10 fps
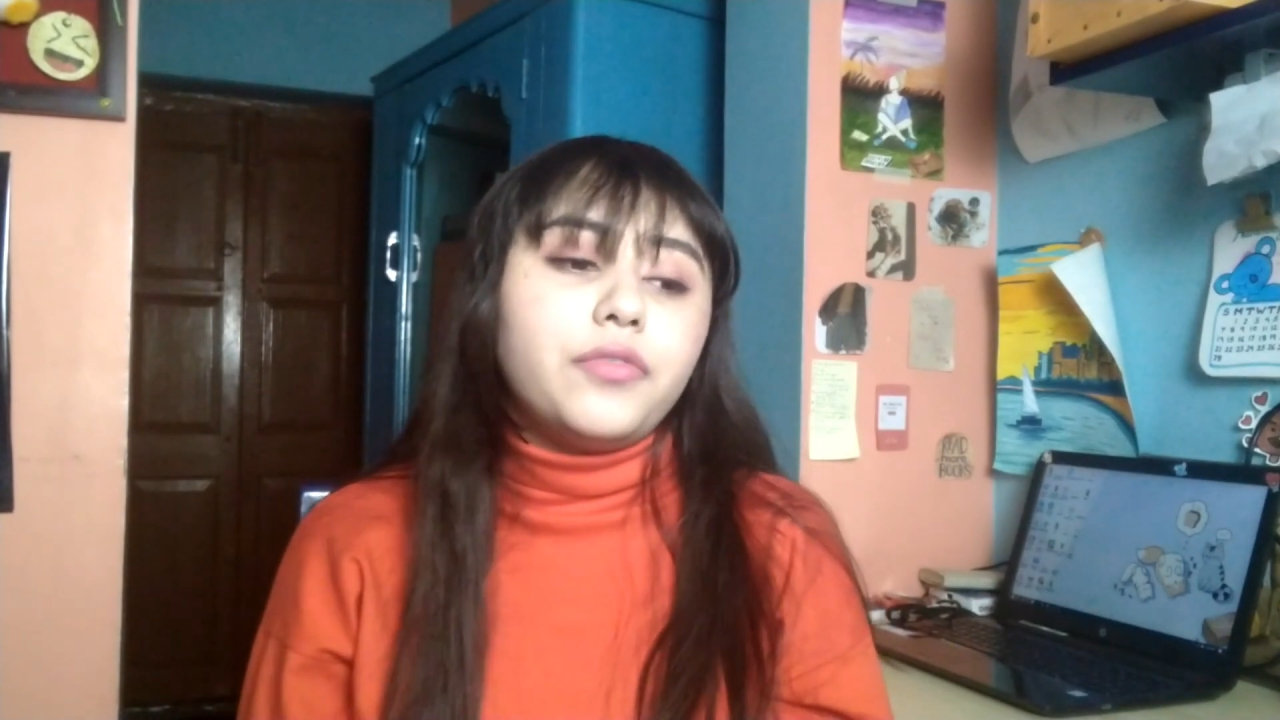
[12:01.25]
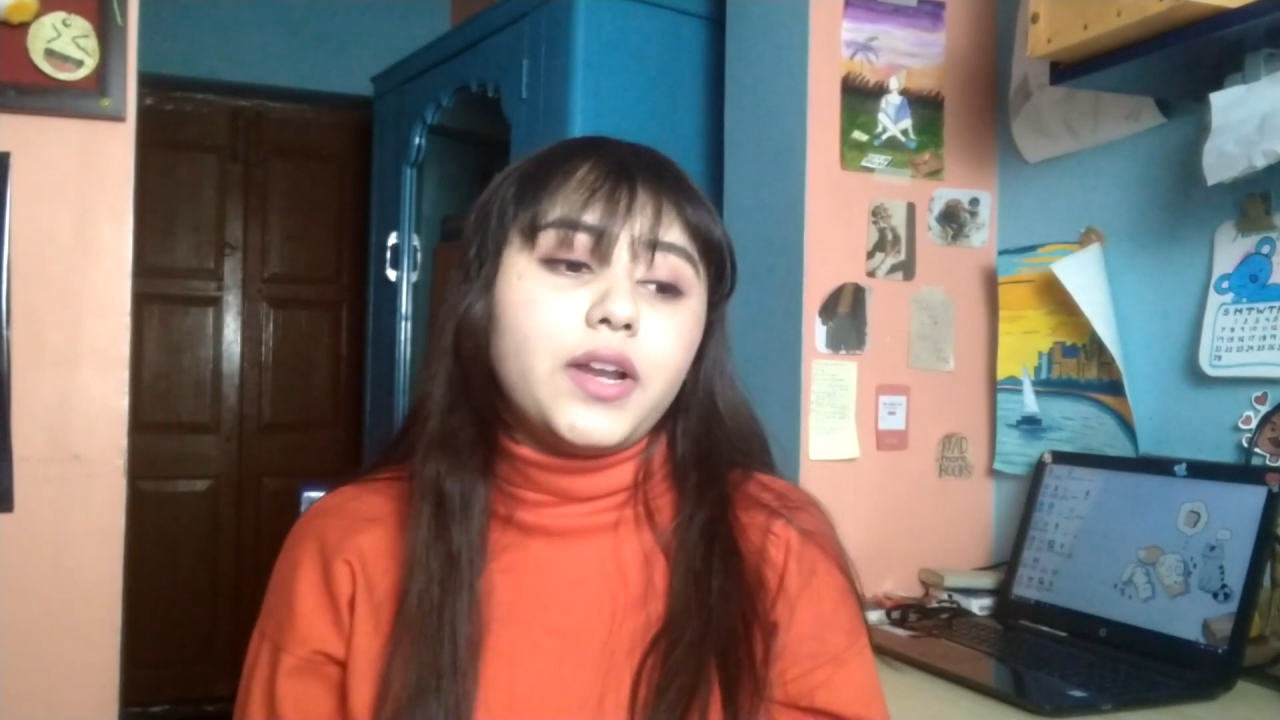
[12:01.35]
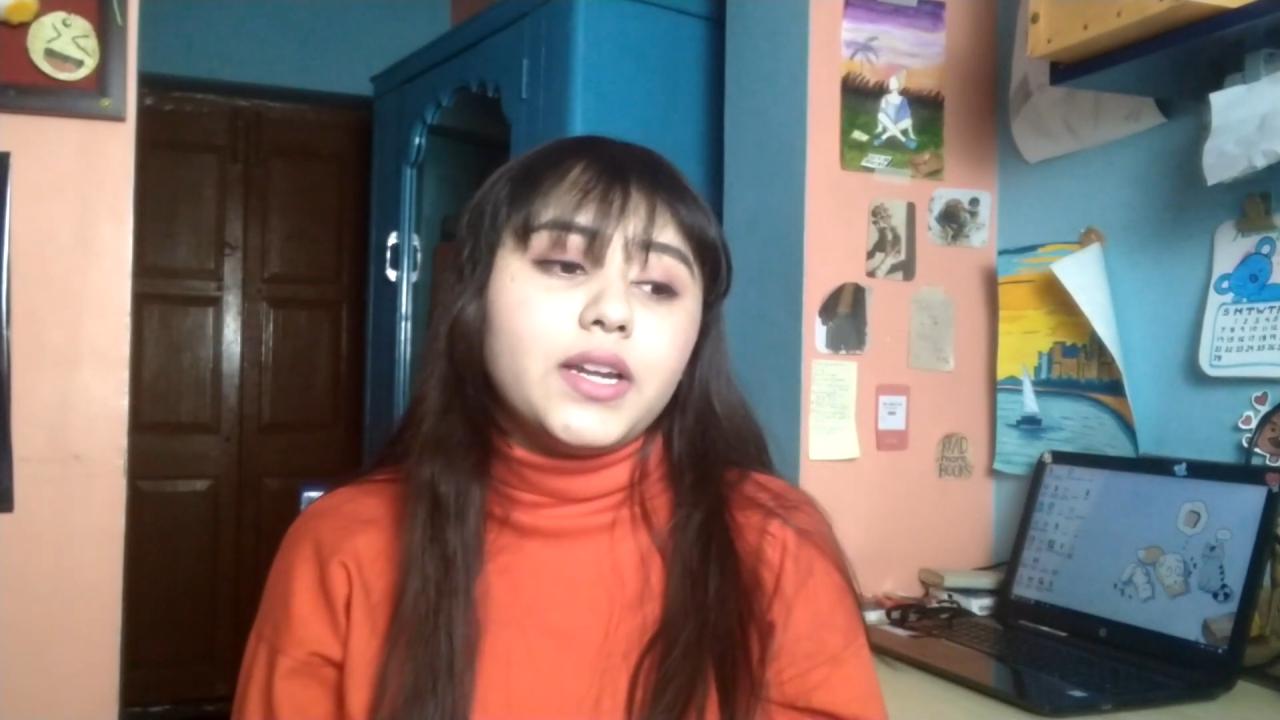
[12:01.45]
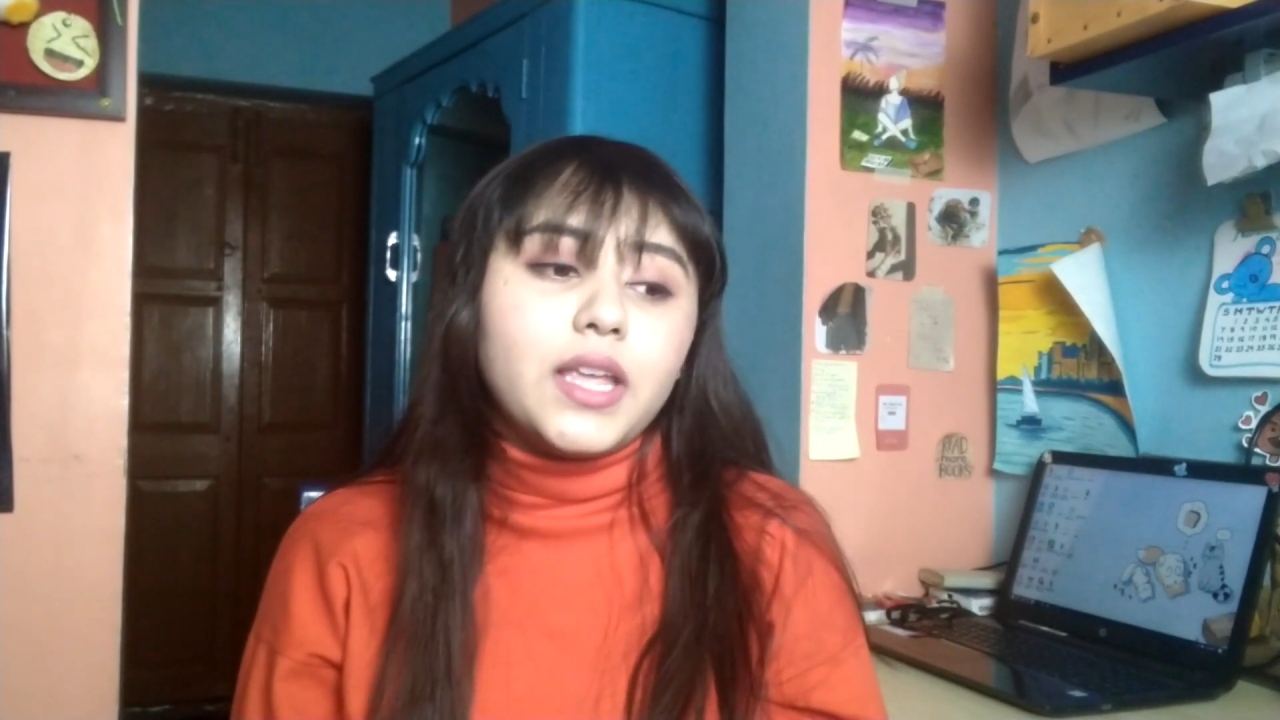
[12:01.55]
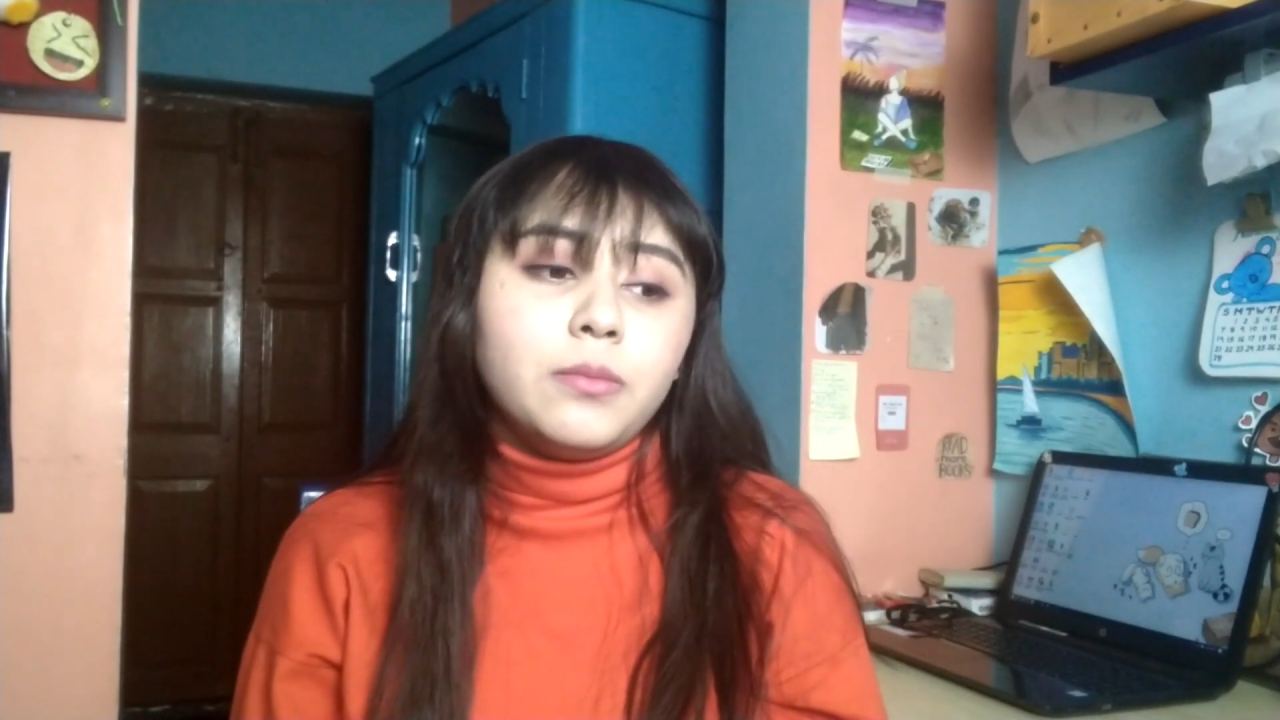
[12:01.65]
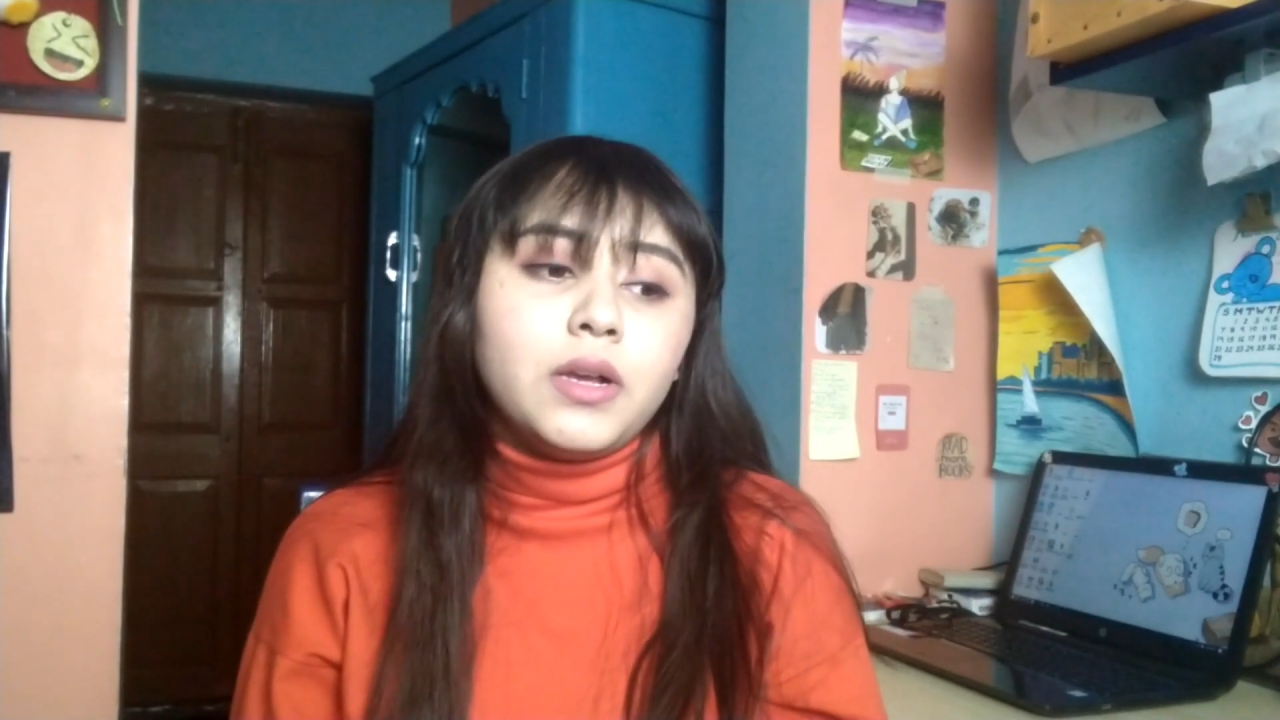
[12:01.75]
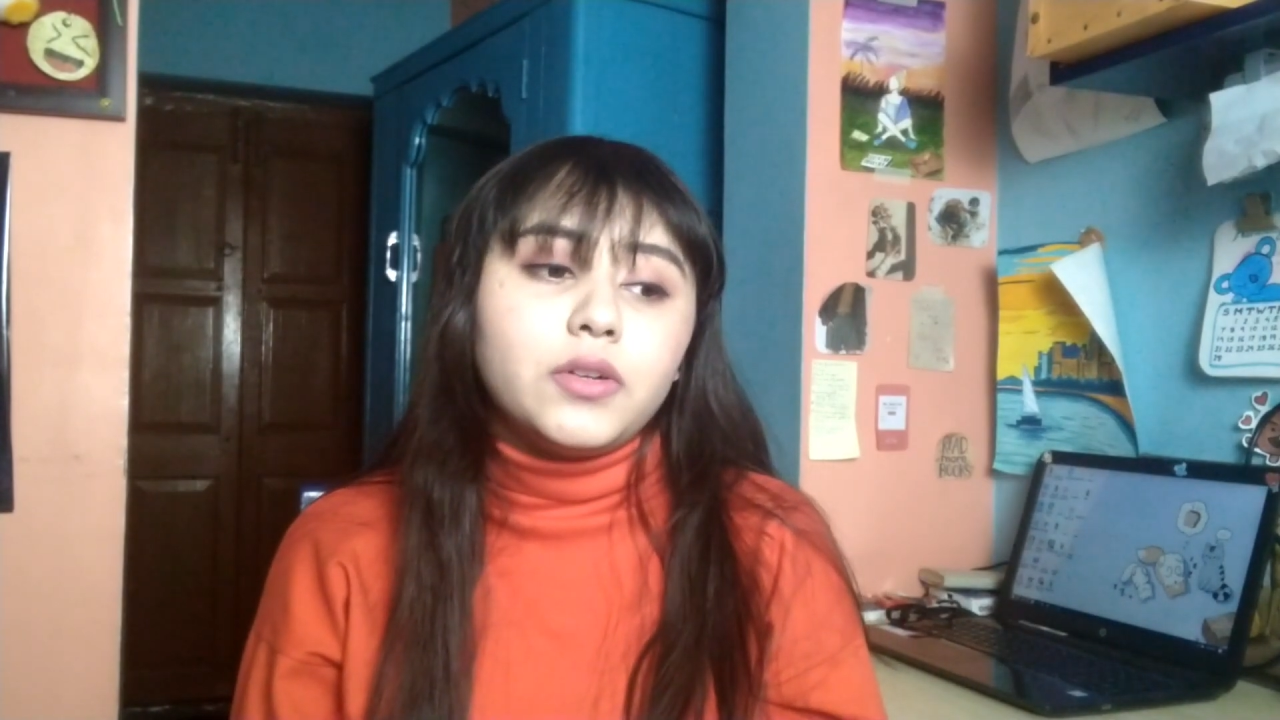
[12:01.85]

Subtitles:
a friend came